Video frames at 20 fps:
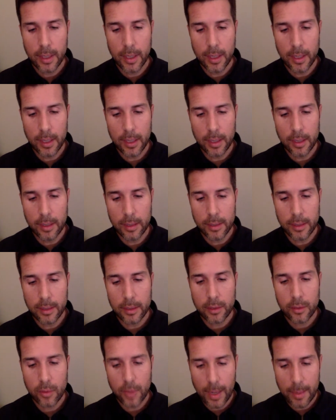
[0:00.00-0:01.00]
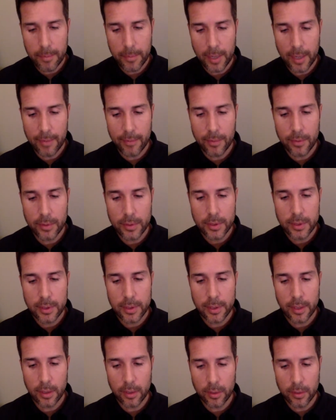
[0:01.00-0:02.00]
uh, crime novels,
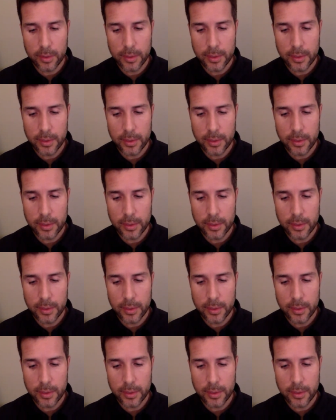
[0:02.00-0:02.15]
The Little